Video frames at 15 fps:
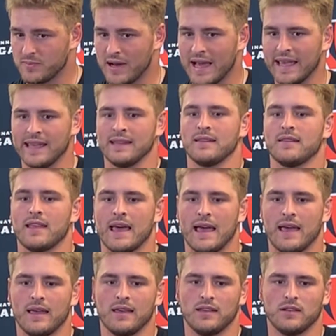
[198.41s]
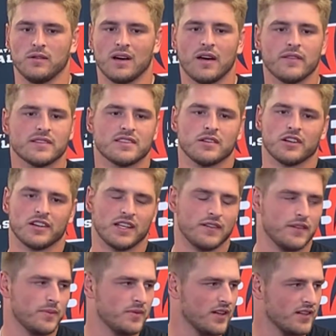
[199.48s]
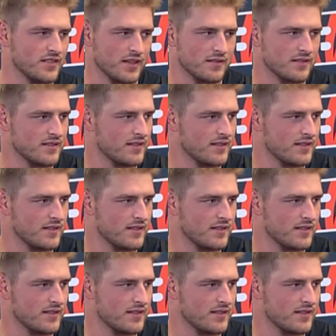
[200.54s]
buy into that, you know, obviously you're going to give up touchdowns.